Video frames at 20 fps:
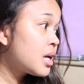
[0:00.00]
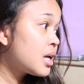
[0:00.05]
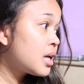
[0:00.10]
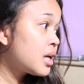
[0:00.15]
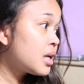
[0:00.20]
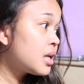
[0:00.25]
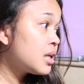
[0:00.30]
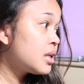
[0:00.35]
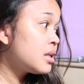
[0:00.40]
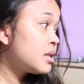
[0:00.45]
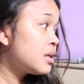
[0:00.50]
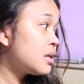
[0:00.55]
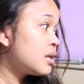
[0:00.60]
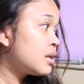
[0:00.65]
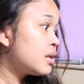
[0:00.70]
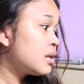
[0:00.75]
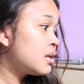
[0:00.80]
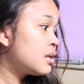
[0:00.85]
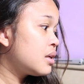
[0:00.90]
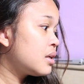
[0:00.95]
And
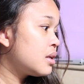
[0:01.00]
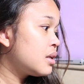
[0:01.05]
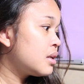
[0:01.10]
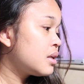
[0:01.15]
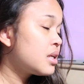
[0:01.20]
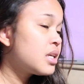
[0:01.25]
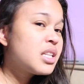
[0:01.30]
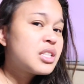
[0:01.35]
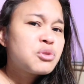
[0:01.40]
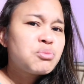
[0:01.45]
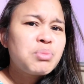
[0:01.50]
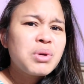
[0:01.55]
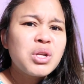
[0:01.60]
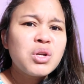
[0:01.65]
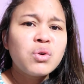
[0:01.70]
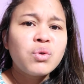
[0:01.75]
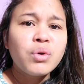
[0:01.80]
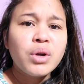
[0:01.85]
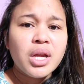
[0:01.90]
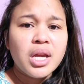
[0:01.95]
it's
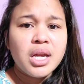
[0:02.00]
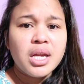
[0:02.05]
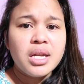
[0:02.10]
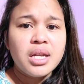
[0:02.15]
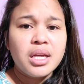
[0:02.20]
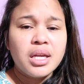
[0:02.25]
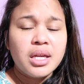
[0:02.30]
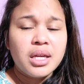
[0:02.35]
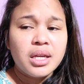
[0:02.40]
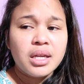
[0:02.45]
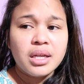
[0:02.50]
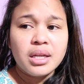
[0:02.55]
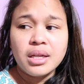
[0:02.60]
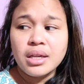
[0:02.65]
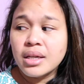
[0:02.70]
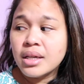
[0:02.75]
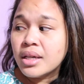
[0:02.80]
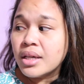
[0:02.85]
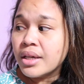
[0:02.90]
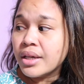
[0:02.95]
been raining.
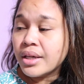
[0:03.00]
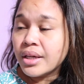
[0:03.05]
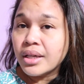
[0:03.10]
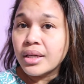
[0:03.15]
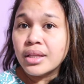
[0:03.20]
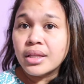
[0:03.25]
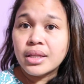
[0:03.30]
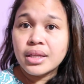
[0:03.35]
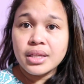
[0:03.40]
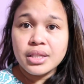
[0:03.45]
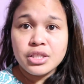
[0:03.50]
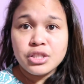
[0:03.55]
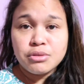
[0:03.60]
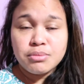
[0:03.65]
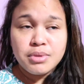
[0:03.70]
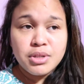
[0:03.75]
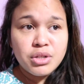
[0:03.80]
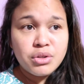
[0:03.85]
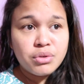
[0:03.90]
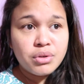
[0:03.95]
It is
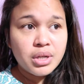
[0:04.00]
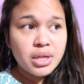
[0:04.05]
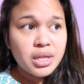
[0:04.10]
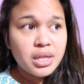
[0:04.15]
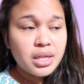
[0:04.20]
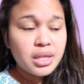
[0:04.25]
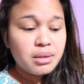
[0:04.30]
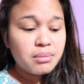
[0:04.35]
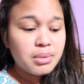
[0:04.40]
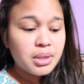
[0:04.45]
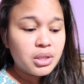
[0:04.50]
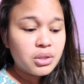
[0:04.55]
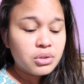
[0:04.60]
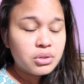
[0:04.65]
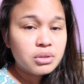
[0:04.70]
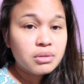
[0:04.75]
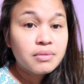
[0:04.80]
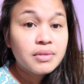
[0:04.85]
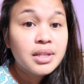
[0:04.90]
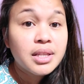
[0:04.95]
been raining
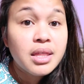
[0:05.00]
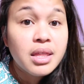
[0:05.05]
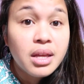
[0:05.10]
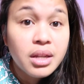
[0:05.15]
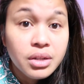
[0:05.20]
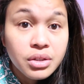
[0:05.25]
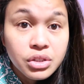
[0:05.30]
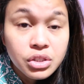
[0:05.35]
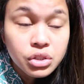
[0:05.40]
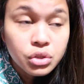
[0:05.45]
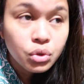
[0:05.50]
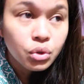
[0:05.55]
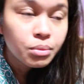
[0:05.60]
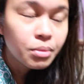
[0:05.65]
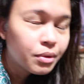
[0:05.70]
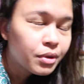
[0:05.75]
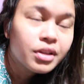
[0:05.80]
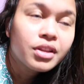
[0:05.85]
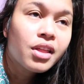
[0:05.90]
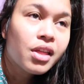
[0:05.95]
because of the
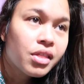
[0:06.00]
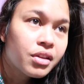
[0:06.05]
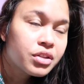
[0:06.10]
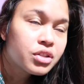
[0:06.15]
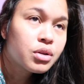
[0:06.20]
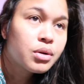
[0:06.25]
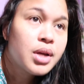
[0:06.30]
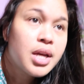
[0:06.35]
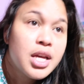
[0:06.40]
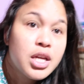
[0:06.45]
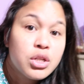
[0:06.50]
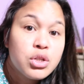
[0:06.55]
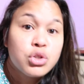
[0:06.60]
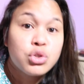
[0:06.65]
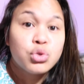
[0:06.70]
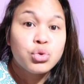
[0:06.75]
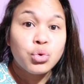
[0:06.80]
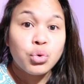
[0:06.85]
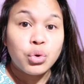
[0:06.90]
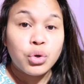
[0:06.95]
thunderstorm, the
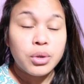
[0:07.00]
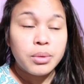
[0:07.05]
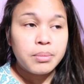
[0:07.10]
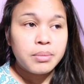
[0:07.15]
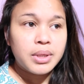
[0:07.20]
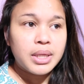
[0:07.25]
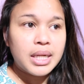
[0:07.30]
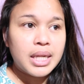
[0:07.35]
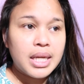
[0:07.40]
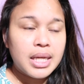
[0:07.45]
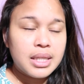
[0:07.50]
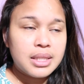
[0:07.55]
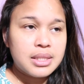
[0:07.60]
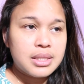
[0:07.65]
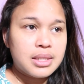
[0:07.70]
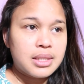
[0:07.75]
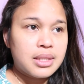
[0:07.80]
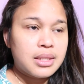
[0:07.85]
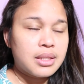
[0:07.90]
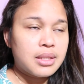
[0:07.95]
storm that
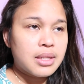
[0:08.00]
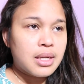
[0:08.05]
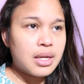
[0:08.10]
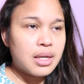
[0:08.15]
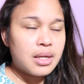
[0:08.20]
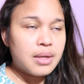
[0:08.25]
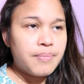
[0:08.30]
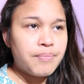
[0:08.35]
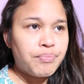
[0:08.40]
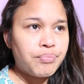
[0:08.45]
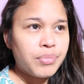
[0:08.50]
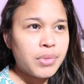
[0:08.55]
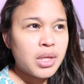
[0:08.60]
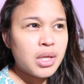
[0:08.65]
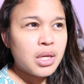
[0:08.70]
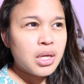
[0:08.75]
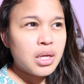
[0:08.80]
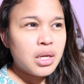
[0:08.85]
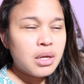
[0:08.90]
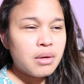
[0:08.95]
hits
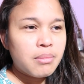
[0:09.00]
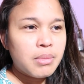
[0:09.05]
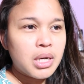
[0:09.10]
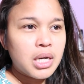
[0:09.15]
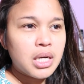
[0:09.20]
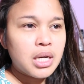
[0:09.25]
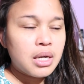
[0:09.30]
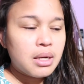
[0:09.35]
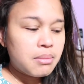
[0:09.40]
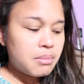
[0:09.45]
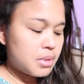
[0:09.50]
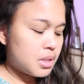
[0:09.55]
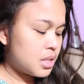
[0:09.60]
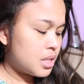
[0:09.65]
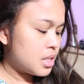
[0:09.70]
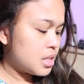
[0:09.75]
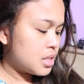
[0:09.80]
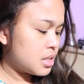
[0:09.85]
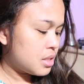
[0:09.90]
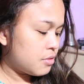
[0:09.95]

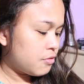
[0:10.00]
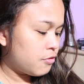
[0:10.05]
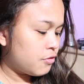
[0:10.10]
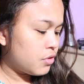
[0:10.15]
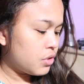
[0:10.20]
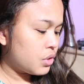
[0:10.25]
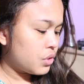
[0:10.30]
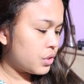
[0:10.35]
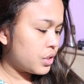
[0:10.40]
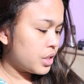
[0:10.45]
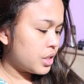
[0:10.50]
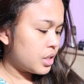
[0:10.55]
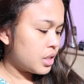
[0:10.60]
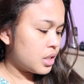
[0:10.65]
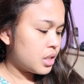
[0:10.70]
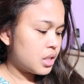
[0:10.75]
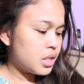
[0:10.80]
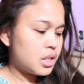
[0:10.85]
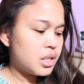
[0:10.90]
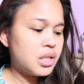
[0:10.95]
Bahamas,
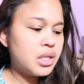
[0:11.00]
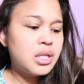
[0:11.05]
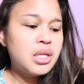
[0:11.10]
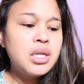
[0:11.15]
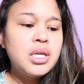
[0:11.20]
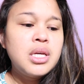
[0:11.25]
Florida.